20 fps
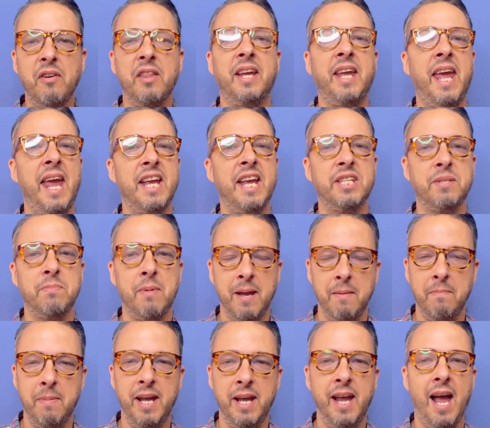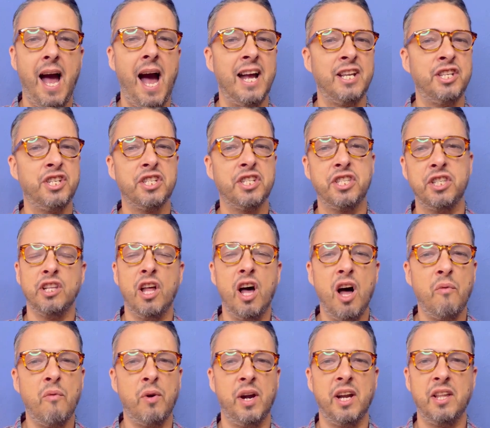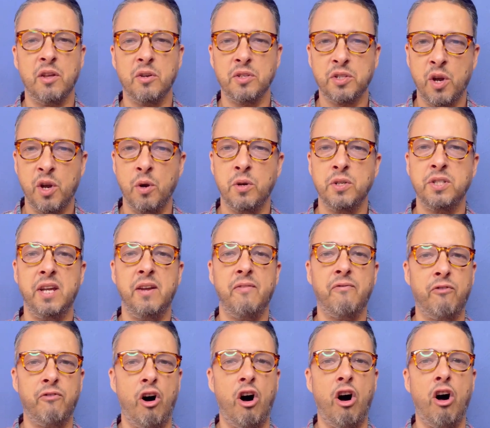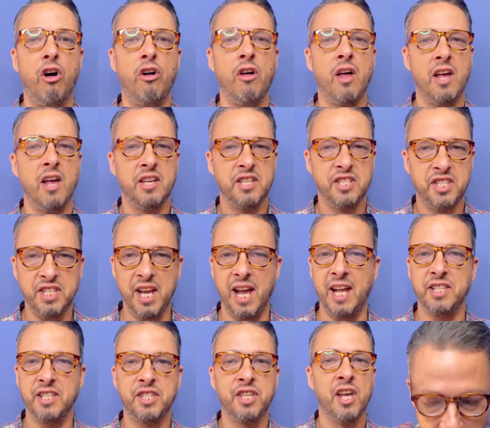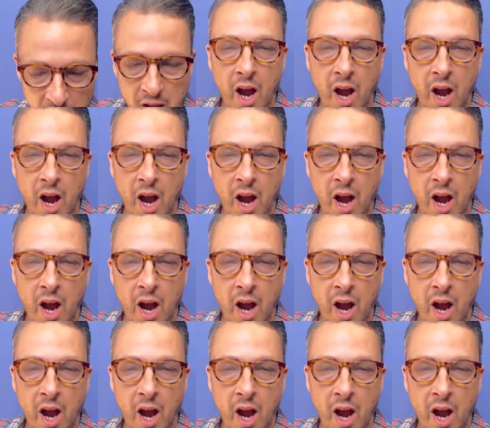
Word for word: the case may be, I just love wearing those cozy fall scents.